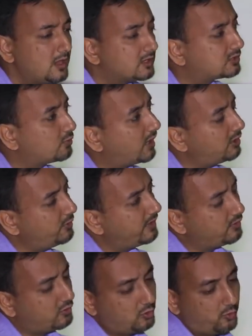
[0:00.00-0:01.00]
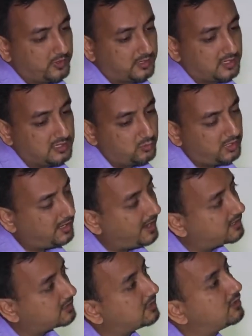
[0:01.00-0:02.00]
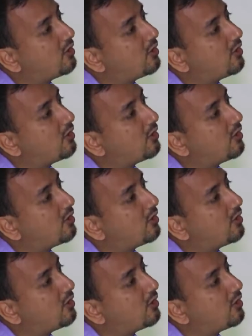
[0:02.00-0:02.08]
So what do you do with a unilateral